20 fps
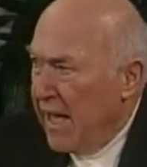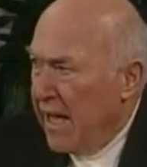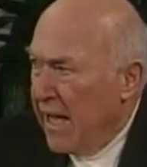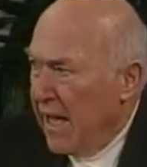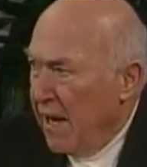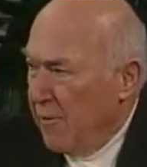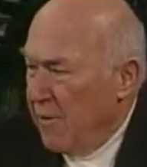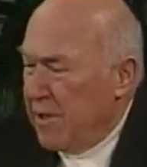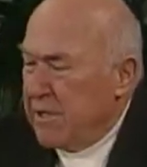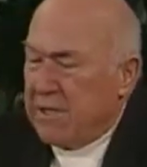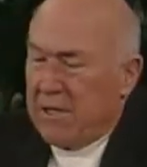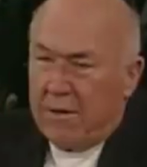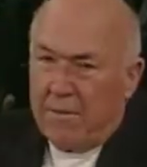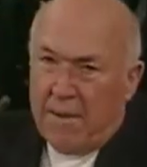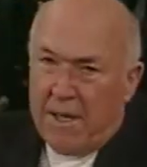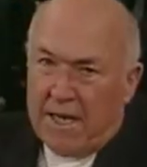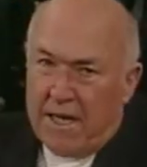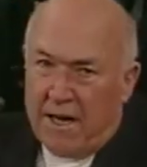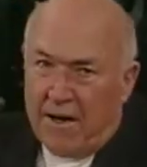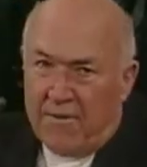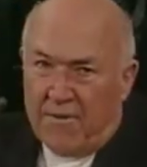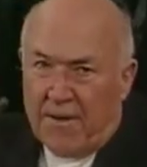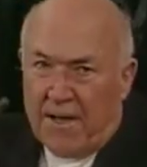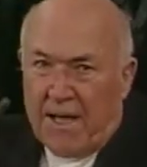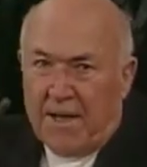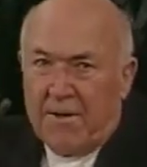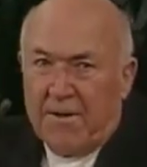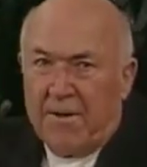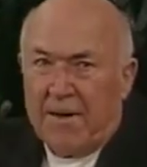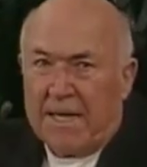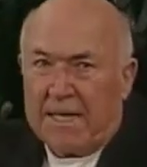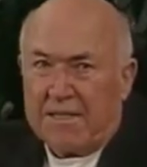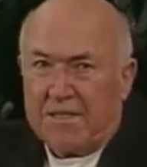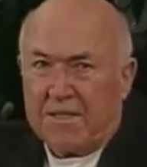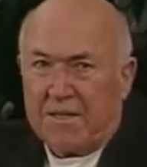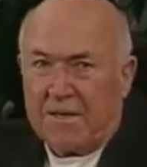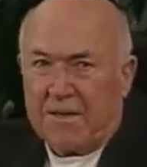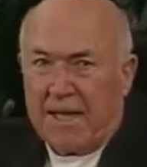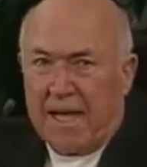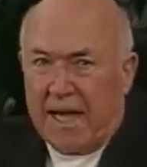I want you to be careful how you
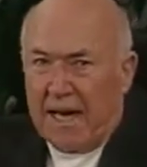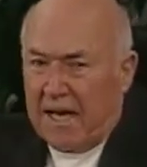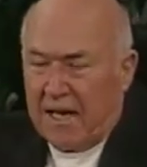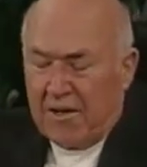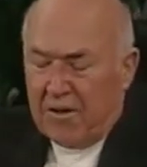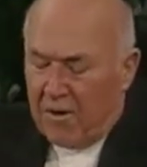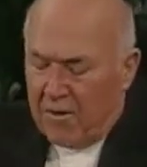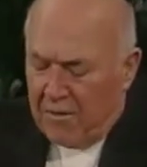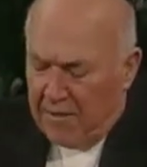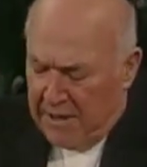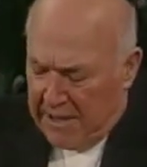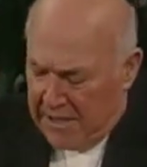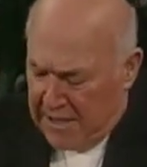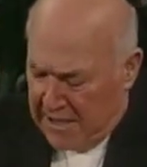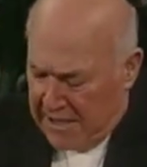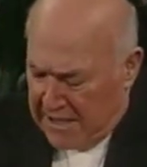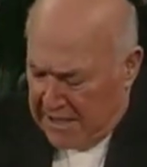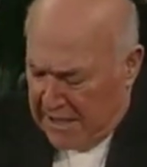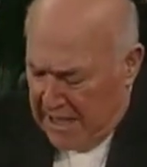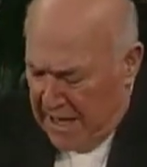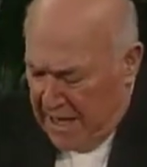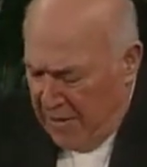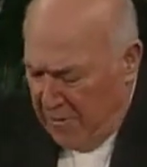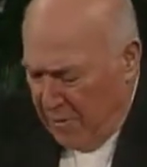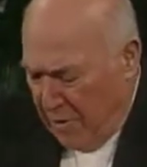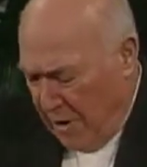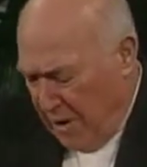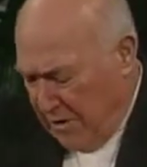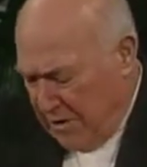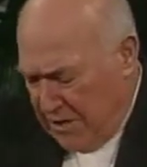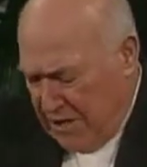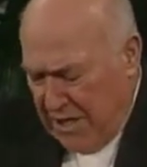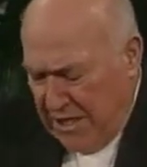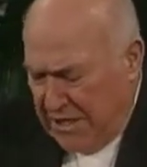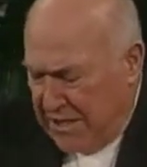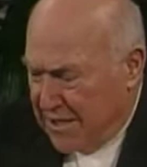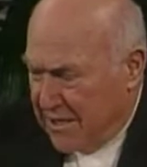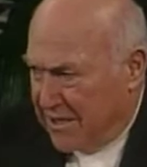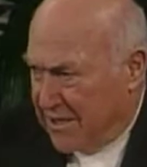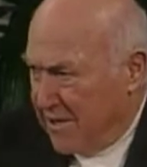answer that. I don't want just a, well,
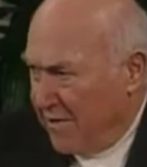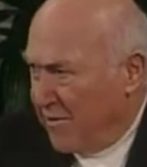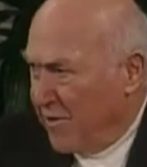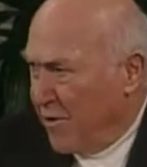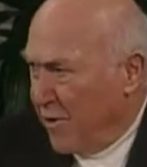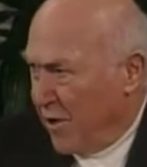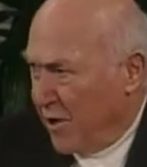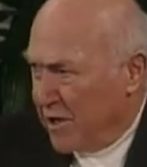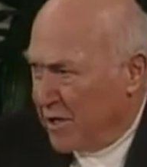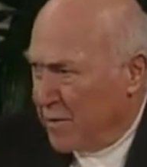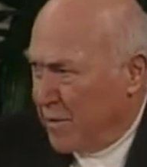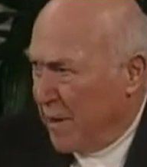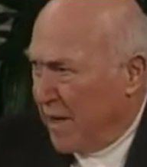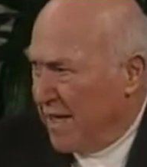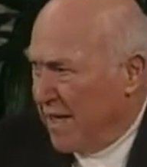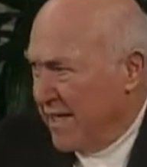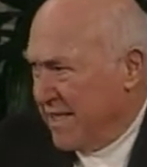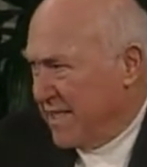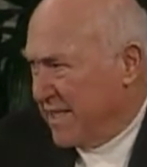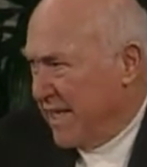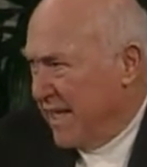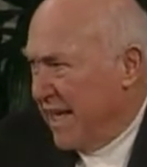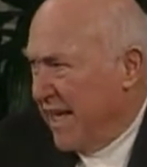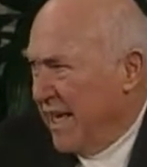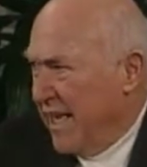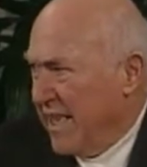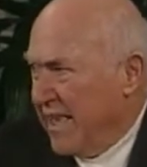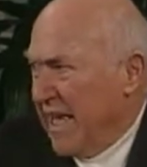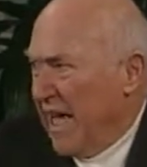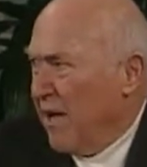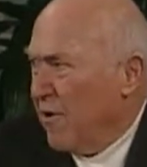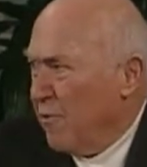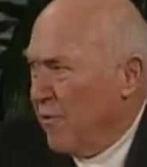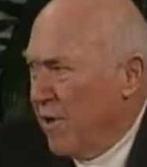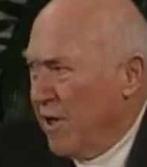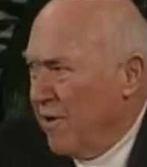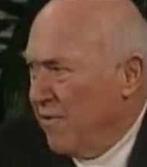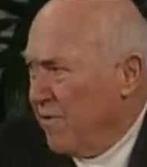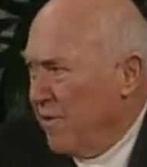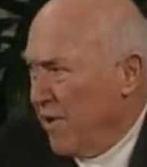Jesus, of course, because that
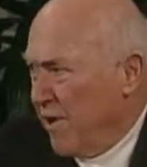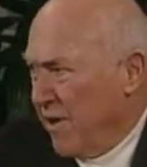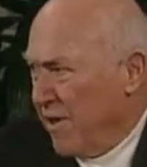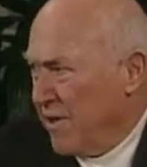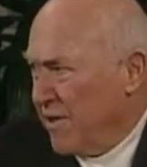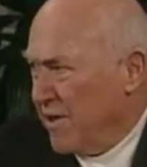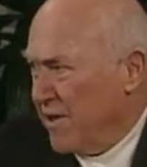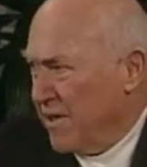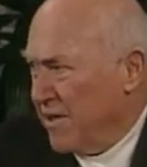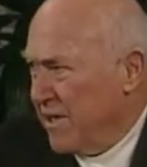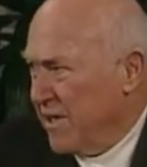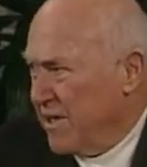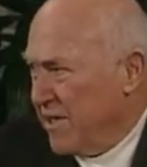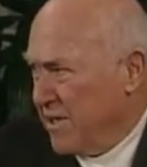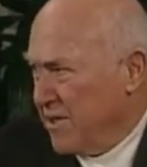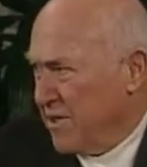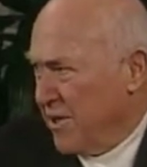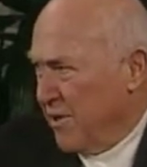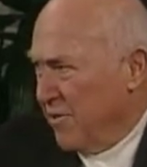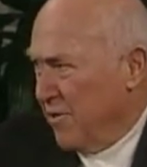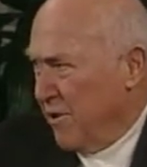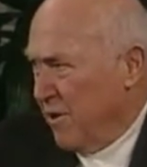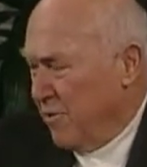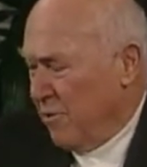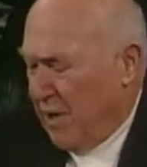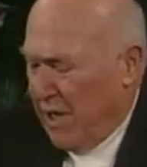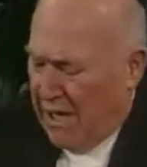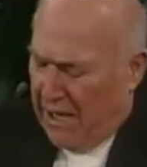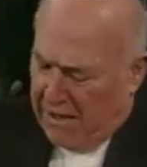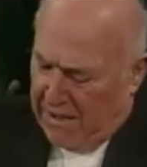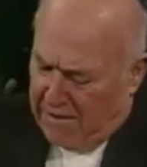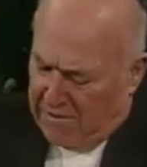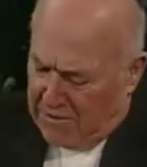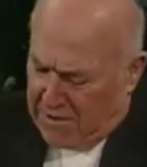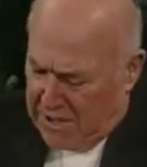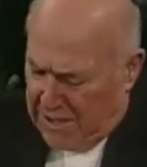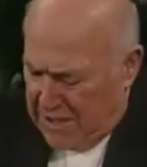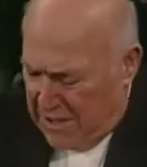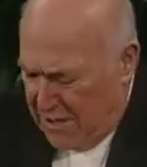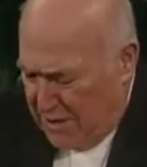we have learned to just sort of, well, I love
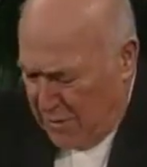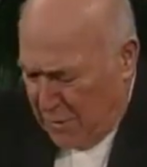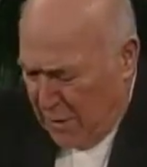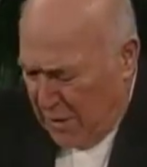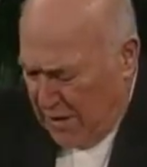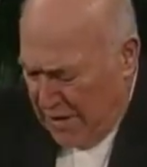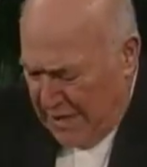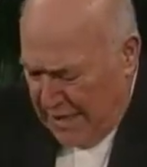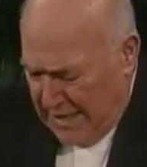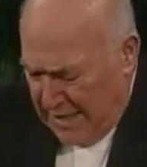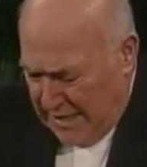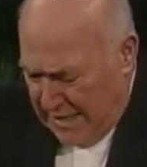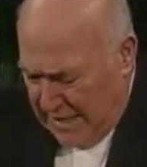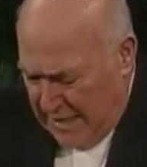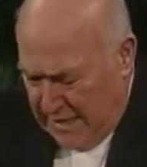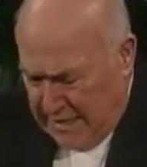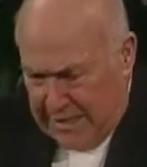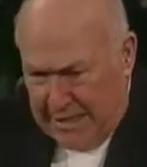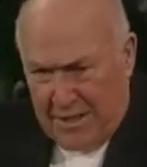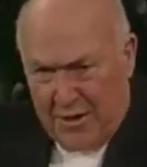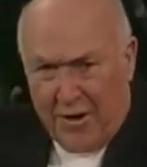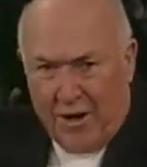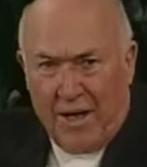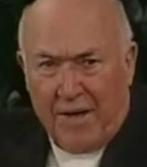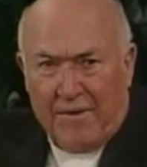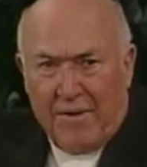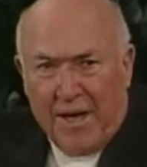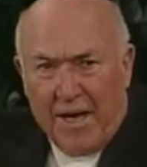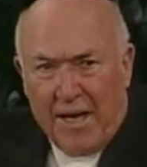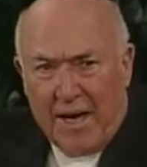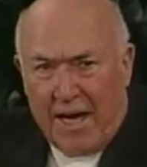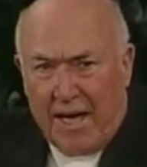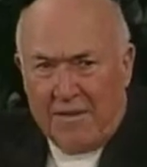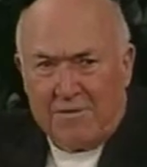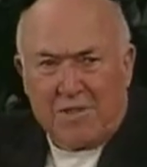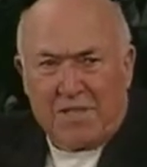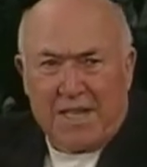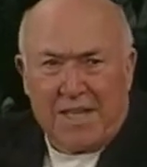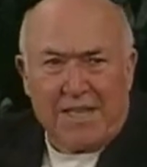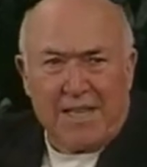Jesus more than anything else. You know, I,
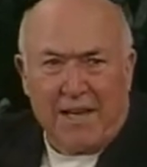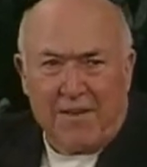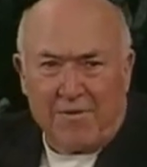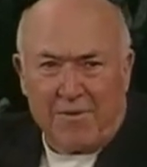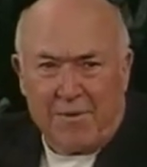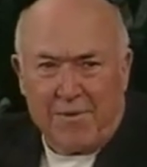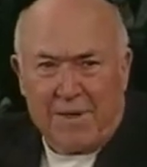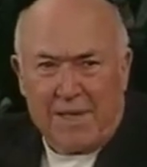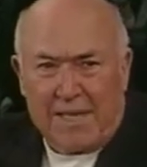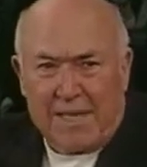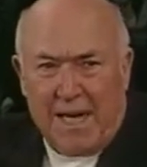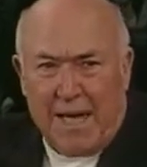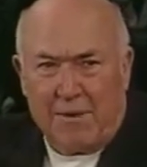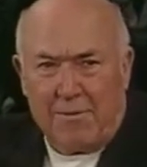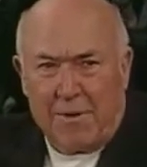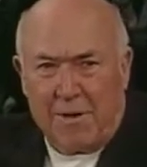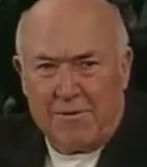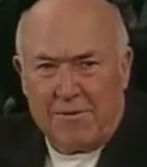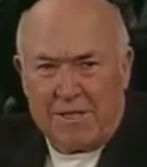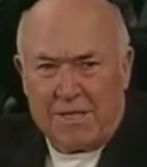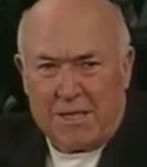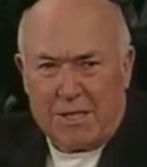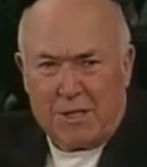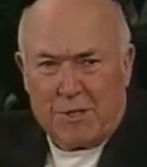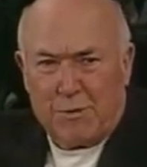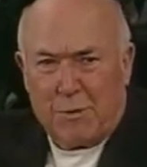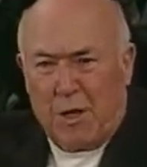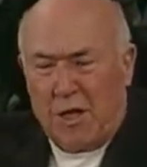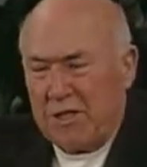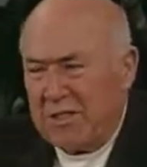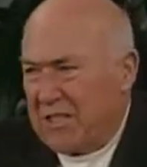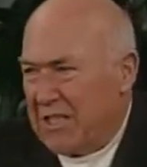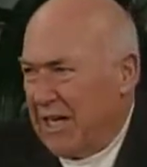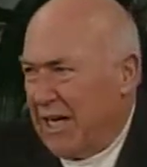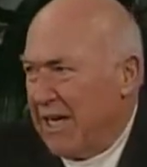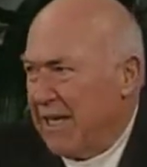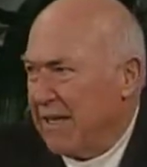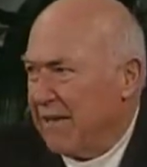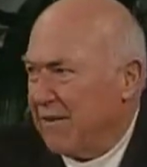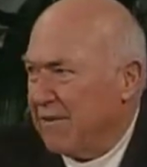I've said that from the time I was a small
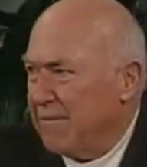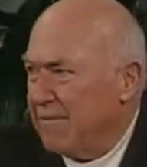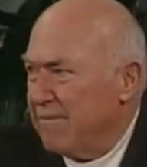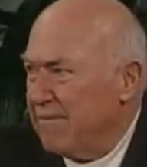child.